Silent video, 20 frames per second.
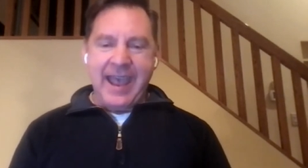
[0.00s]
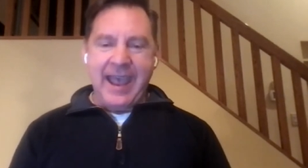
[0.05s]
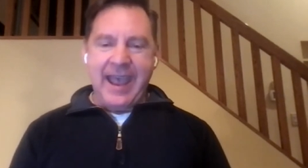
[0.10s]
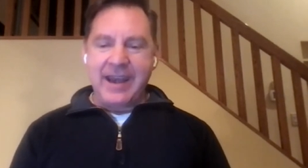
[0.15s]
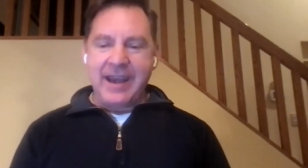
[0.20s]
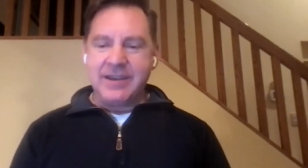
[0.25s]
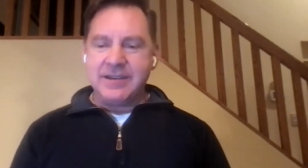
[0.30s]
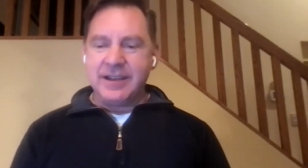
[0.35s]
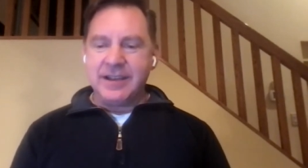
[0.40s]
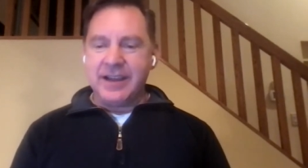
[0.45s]

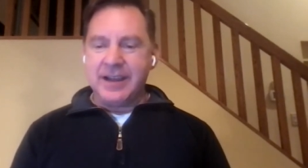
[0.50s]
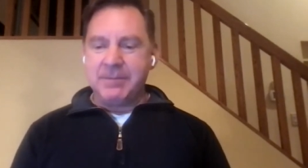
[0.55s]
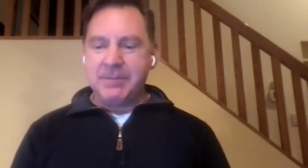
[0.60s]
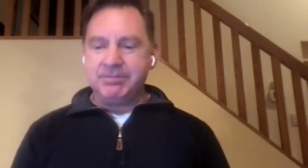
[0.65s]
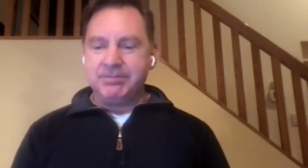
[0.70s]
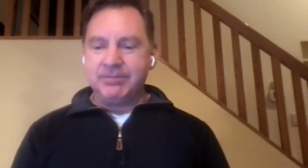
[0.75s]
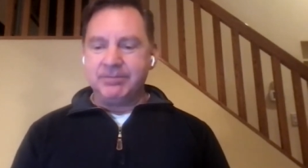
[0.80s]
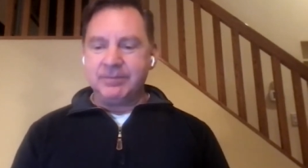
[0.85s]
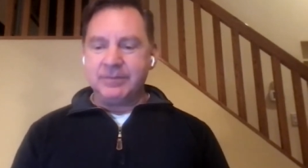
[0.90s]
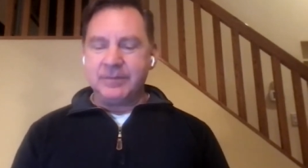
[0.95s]
And
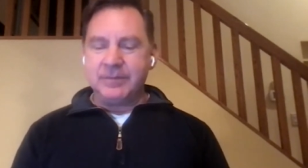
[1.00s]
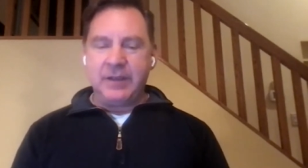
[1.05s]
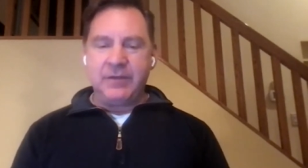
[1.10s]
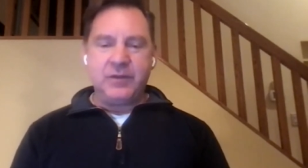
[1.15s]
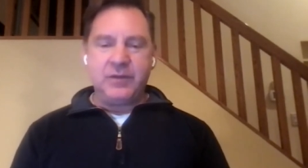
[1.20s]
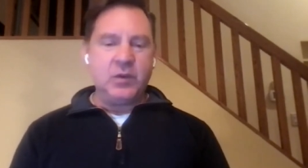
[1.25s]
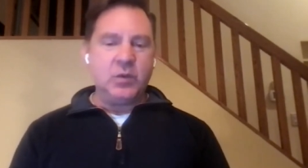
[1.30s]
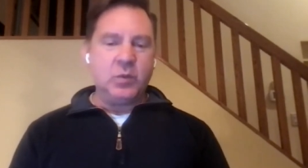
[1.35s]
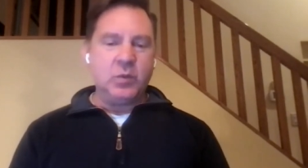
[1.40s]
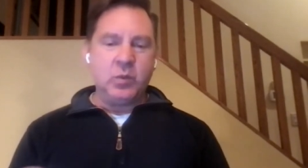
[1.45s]
um,
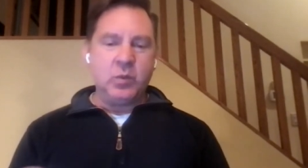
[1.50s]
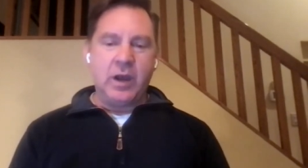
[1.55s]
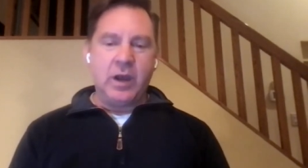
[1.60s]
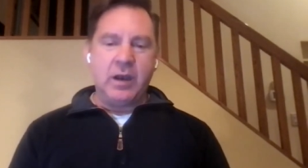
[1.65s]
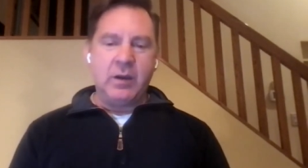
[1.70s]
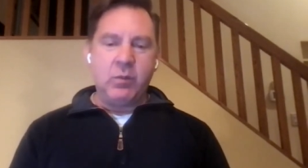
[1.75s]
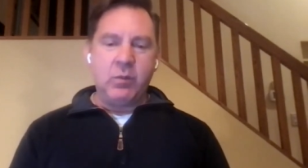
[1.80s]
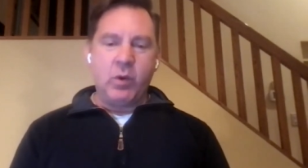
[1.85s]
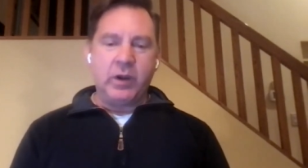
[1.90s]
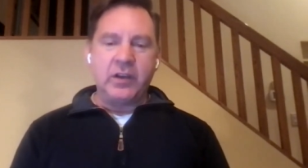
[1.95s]
if you
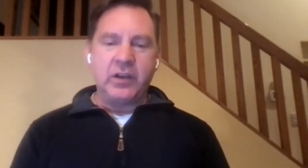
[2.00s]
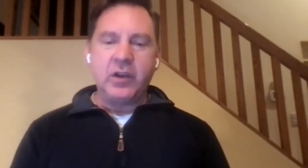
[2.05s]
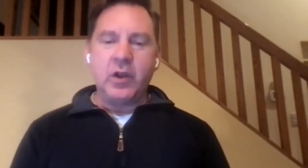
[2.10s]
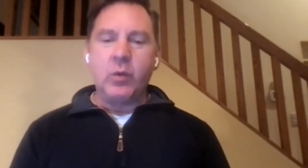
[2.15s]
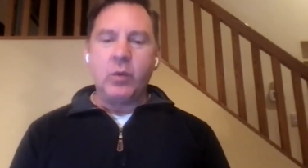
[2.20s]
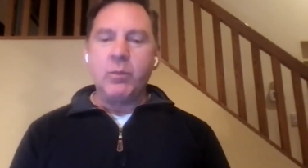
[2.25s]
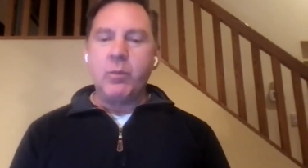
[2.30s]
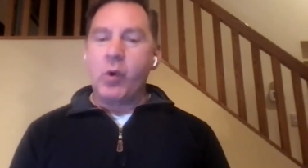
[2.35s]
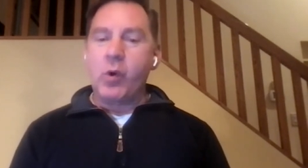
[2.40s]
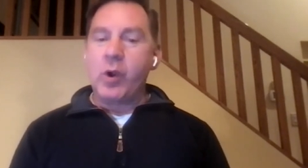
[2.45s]
uh, want to
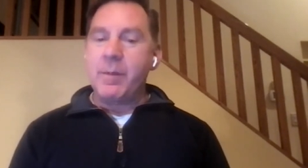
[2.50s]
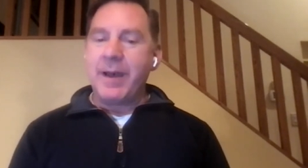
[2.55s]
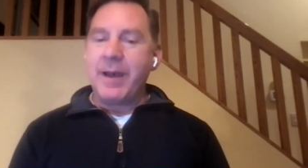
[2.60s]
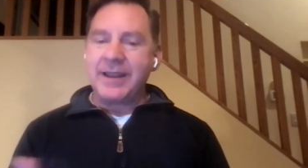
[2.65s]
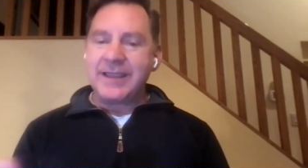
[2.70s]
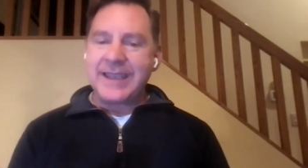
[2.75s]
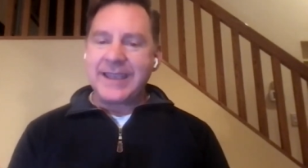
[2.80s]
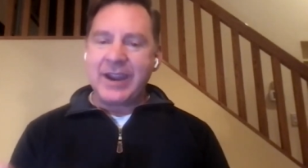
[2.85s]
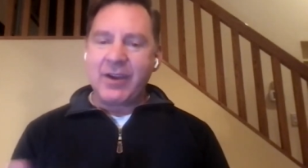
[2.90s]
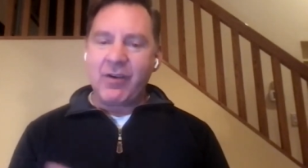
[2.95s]
know more
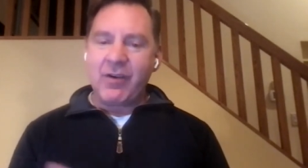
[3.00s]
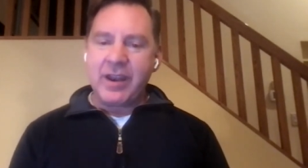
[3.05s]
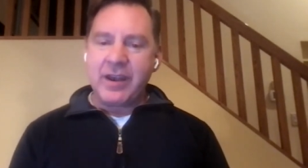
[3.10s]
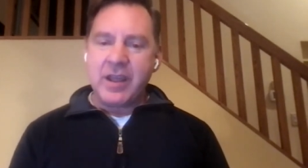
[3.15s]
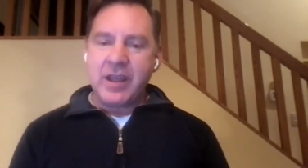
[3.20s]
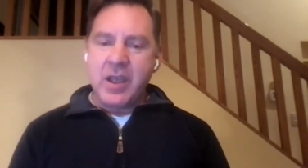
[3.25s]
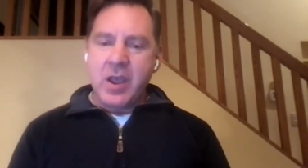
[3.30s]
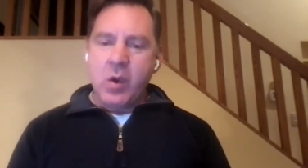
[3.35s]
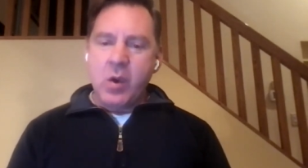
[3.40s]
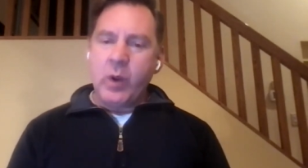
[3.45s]
about
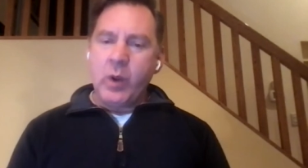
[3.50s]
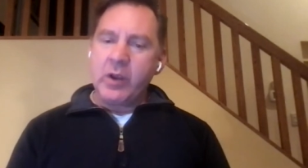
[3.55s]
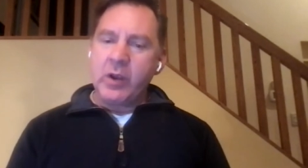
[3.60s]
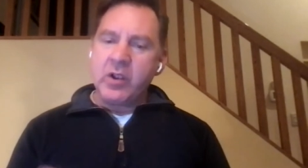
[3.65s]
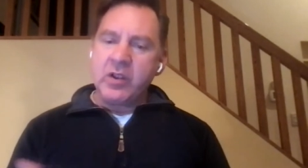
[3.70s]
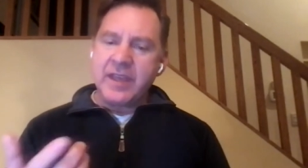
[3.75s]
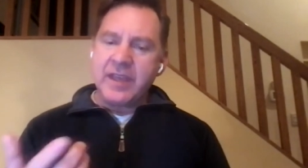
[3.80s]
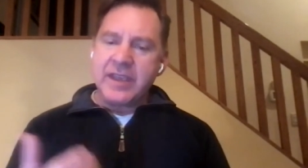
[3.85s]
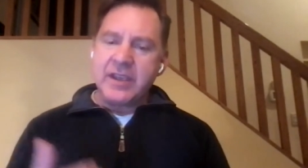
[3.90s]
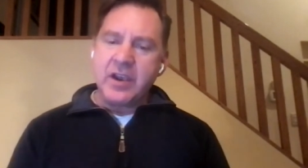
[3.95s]
Karen, where
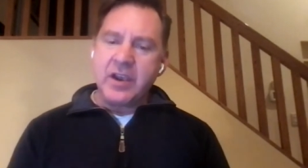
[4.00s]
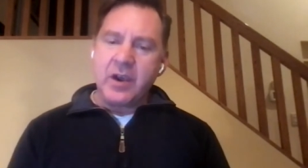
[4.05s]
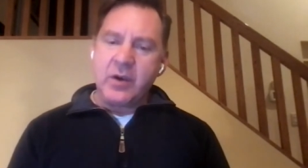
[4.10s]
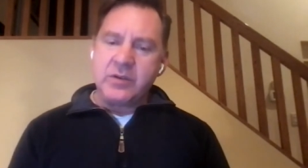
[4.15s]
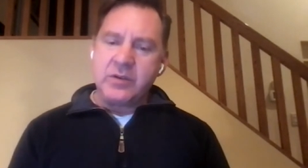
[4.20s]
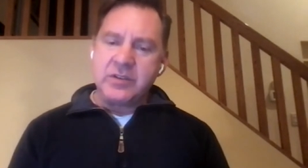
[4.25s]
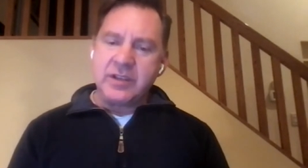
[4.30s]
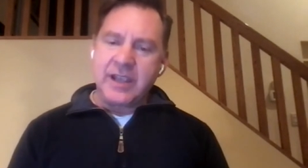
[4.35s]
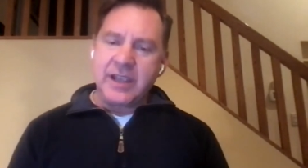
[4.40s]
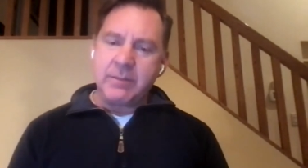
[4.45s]
could they
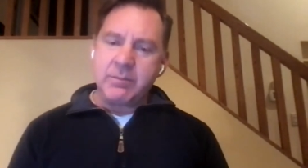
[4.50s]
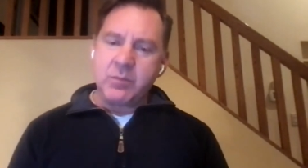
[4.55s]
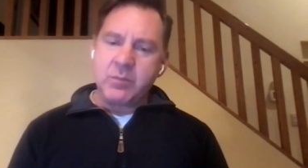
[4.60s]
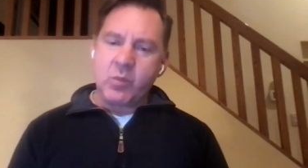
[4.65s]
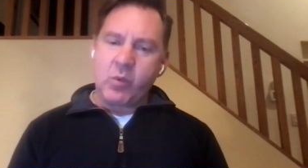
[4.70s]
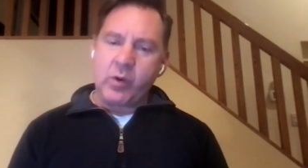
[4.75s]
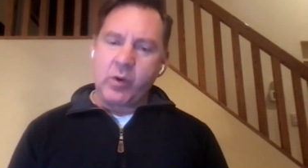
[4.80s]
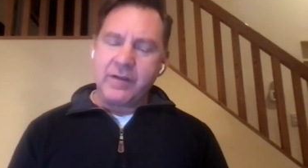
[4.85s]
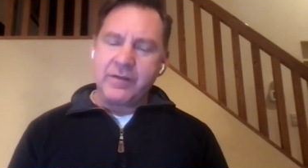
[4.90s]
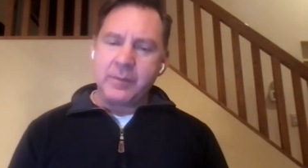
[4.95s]
go to get
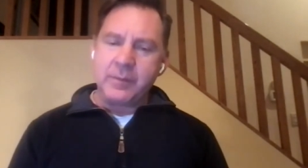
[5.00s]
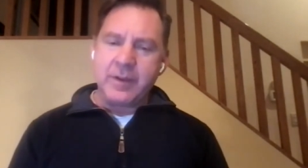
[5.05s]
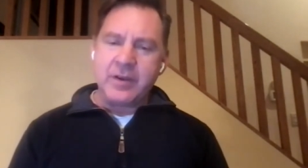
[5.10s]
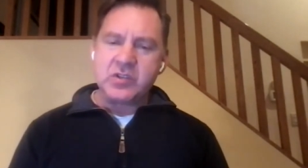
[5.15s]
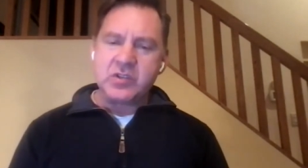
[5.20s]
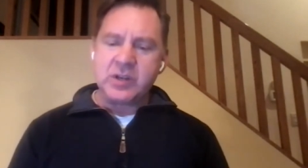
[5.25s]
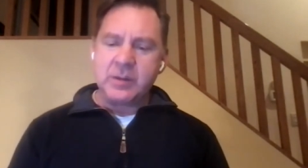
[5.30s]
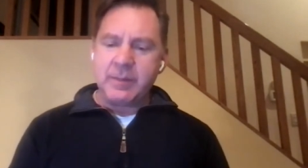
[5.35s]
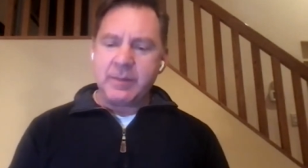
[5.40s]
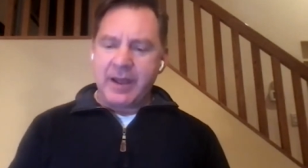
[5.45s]
more
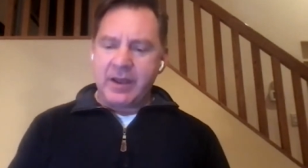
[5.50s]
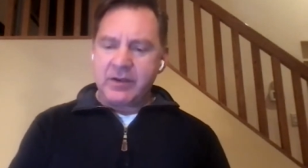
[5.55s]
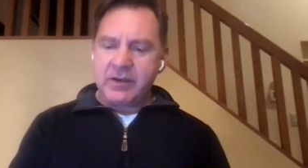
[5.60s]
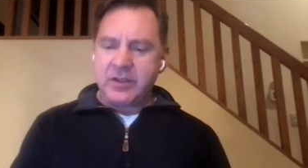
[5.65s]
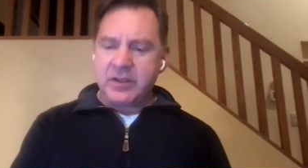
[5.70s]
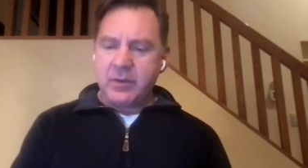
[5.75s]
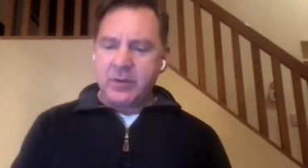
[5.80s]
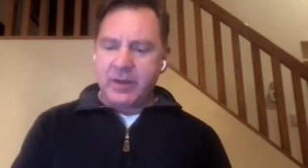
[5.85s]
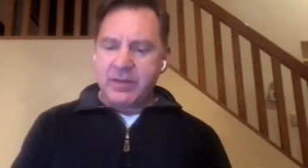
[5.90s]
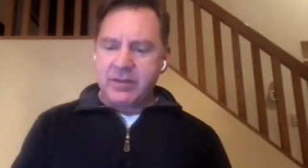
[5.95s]
information about
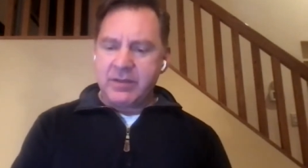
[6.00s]
you?